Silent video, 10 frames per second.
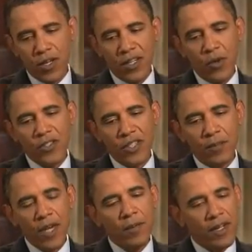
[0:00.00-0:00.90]
pretty noisy
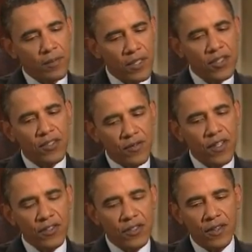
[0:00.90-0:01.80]
debate. But just to
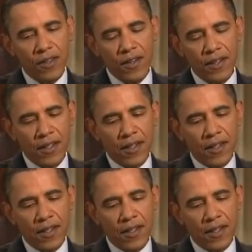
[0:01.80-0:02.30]
finish the thought,